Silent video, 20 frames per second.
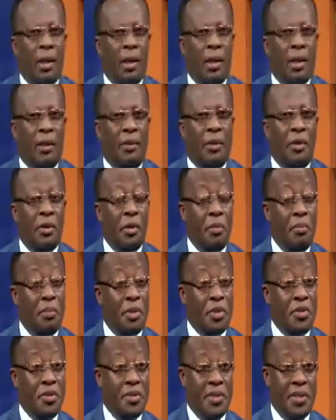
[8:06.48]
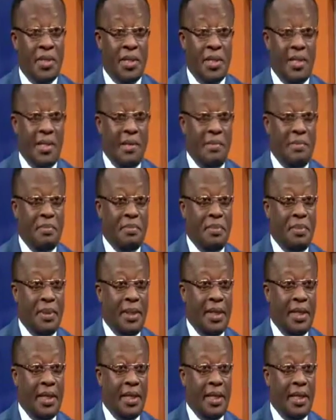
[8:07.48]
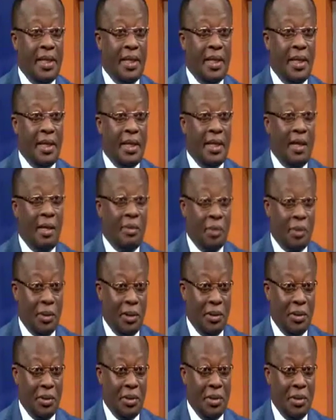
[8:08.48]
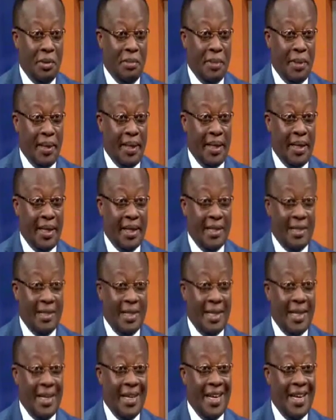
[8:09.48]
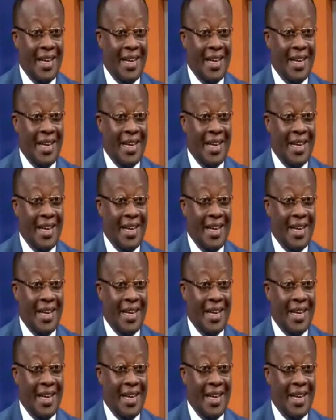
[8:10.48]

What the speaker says: The Euro Business Assembly awarded uniBank as the